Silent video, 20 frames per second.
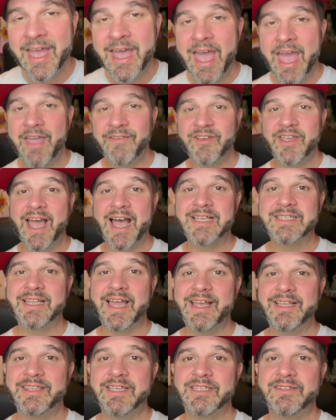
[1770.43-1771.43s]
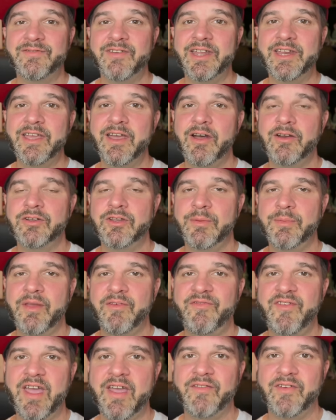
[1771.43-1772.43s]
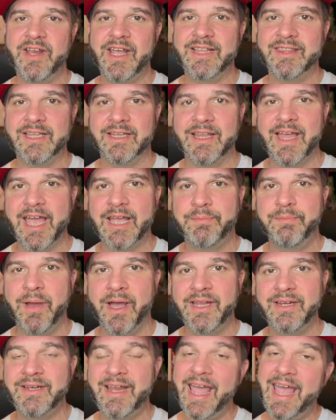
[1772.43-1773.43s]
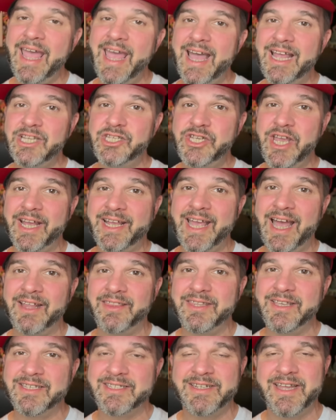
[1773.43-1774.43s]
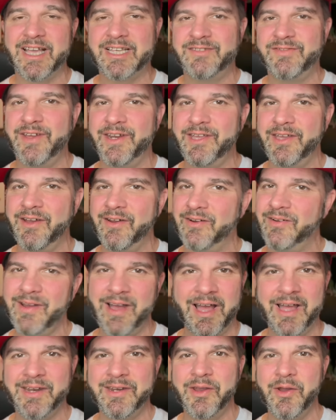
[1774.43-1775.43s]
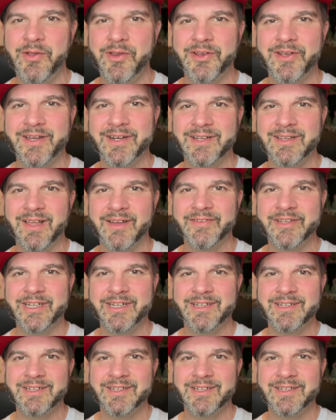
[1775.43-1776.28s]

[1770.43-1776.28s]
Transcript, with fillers: Hey, if you guys like this video, do me a favor, hit the like button and check out this next video. I know you're gonna love it.